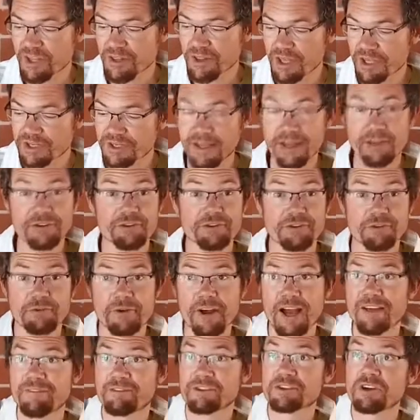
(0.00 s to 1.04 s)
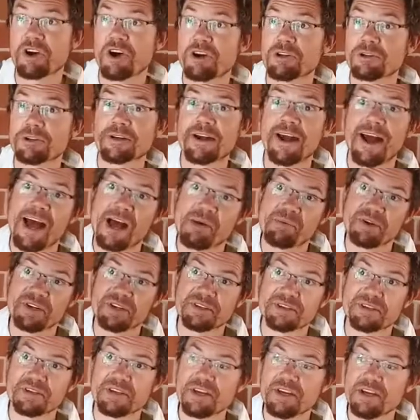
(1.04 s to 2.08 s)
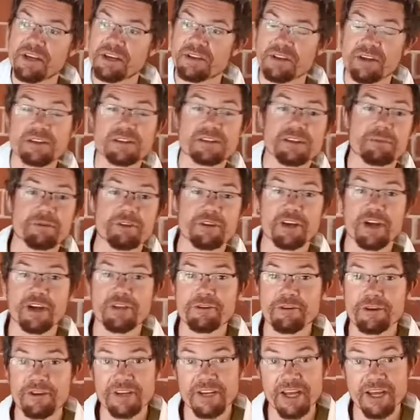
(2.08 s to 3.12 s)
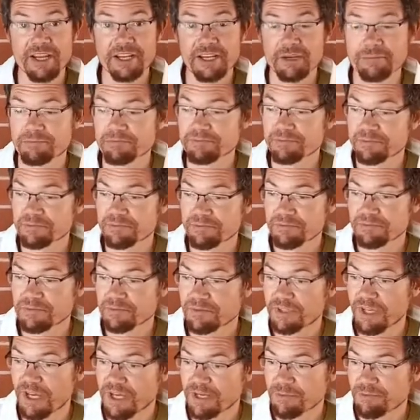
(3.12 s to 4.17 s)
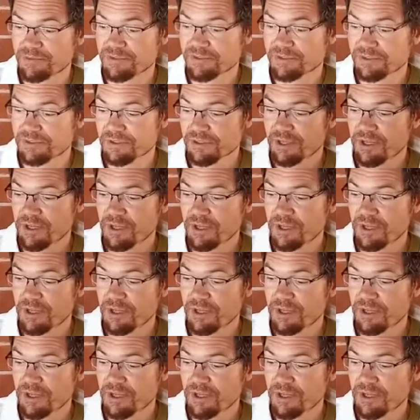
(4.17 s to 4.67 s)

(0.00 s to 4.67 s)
They tend to have a taller habit than some of the other Adenium types,